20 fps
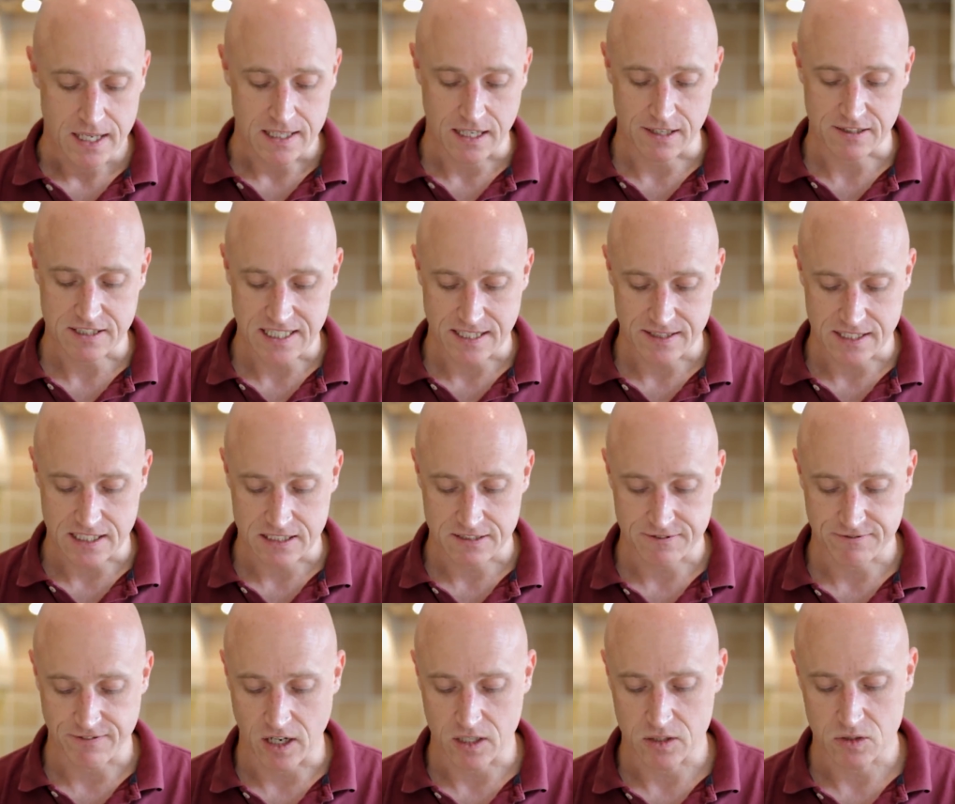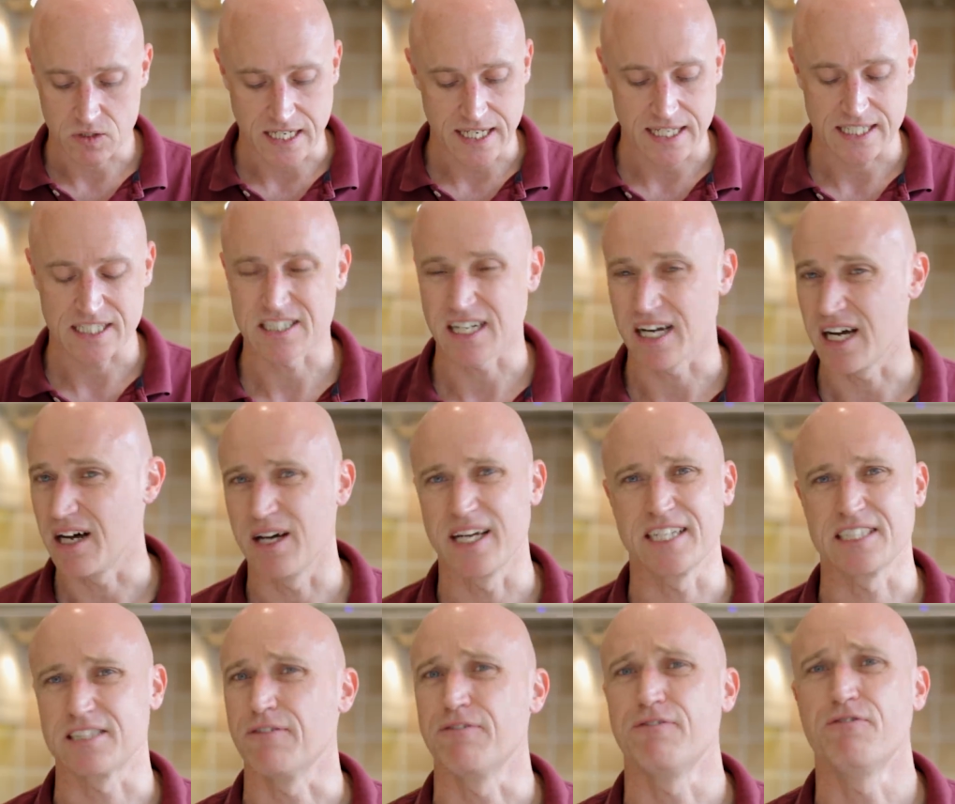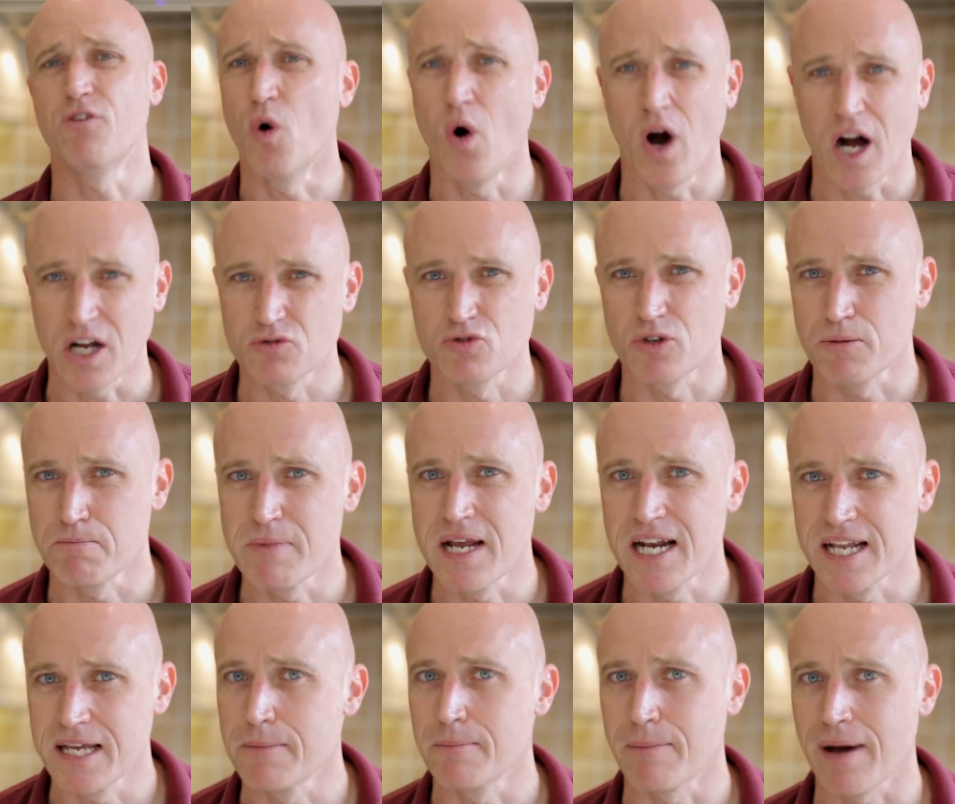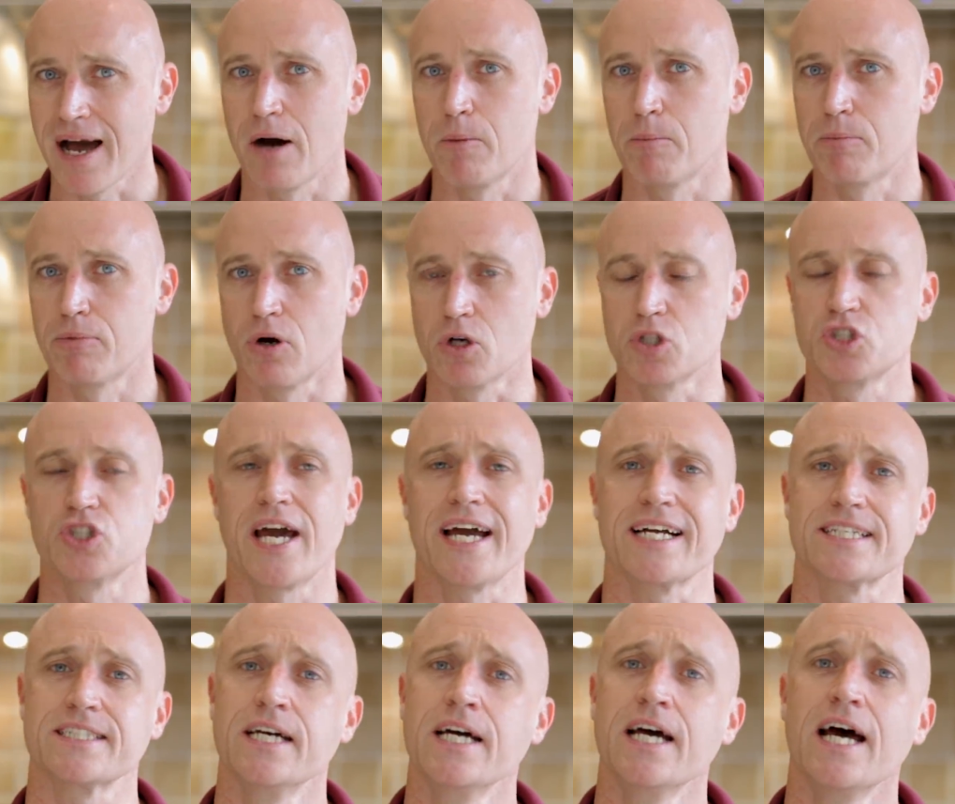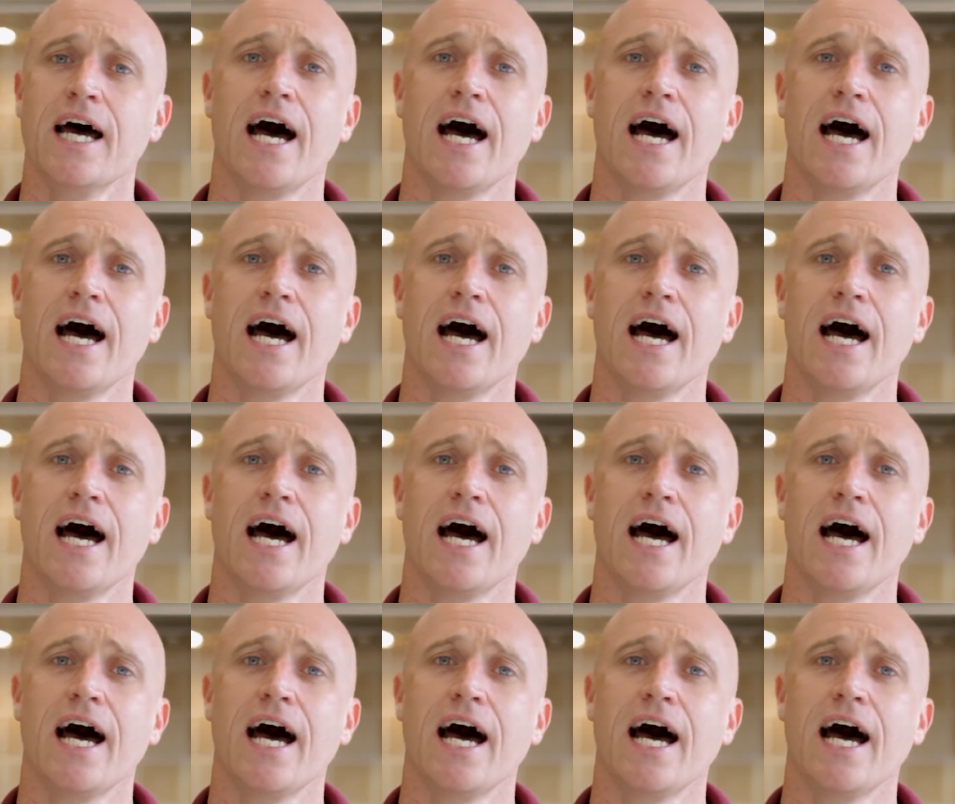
Now, they said this fund is uh, it's a 400 million pound project,